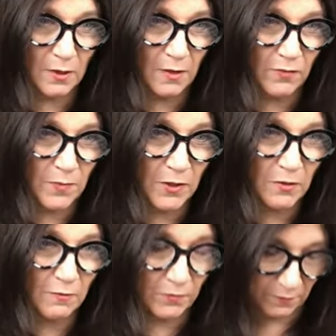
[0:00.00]
everybody
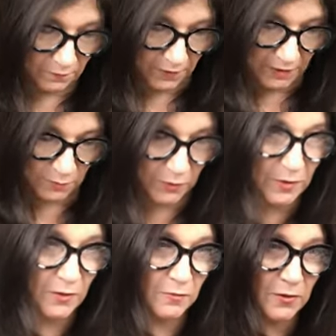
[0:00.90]
over on Facebook,
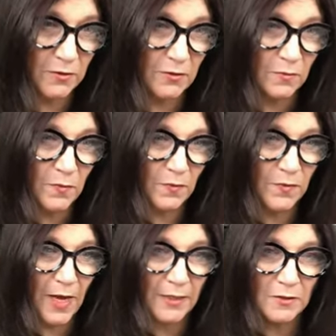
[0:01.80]
YouTube,
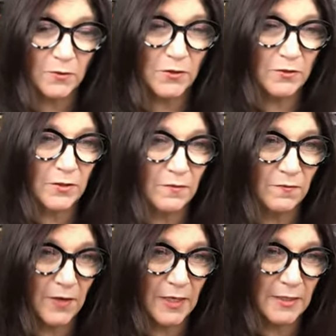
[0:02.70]
that's where you're going to
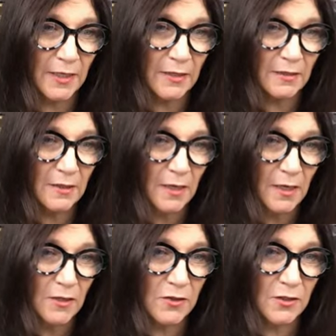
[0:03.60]
find it
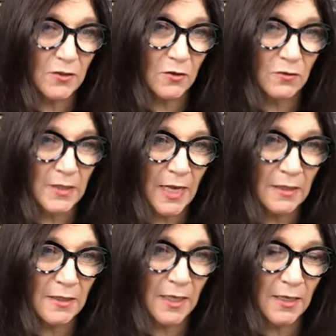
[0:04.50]
just go to
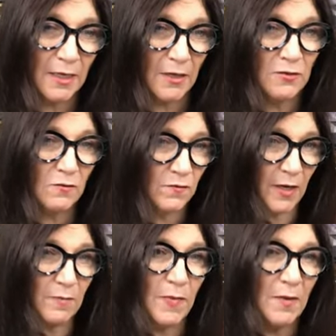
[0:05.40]
that link and you'll
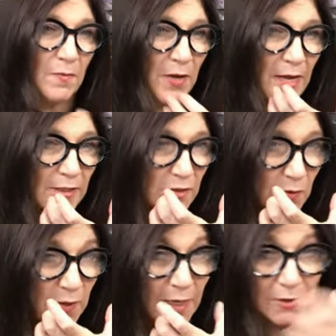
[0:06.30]
find my page.
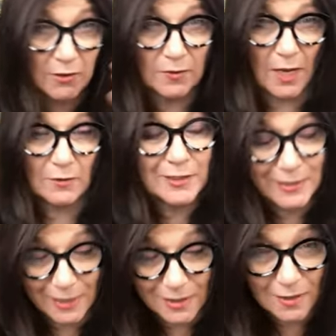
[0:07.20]
Okay, so now let's
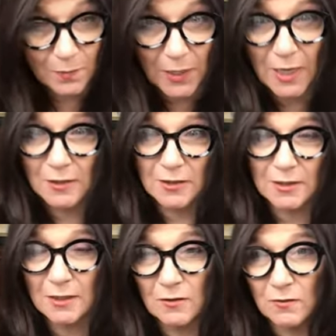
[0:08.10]
get to the page
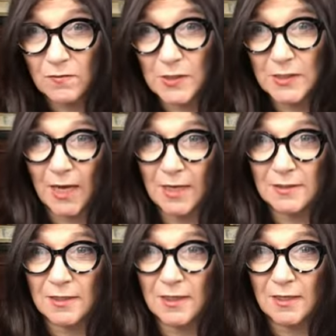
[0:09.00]
because I know everybody's
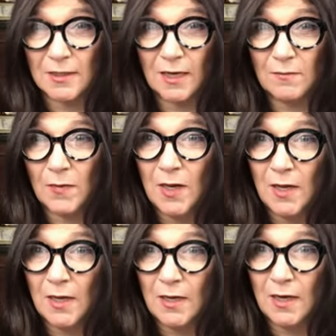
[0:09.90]
asking and I'm
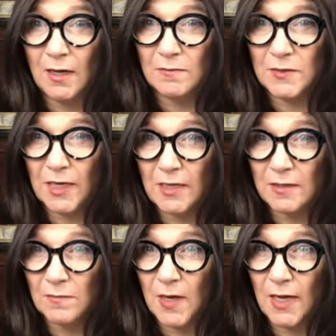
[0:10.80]
I'm
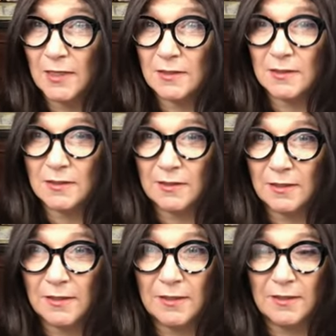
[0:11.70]
taking my
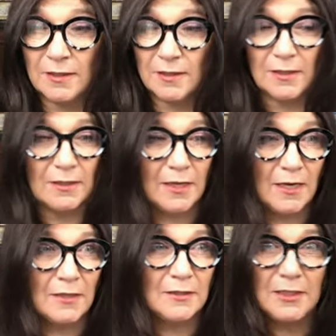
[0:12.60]

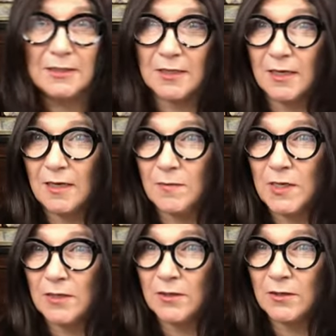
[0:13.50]
lolly time
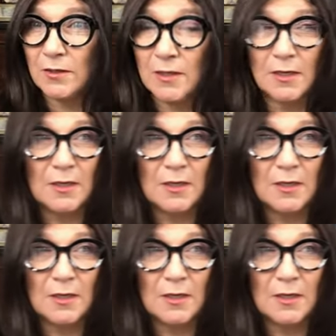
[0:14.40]
here.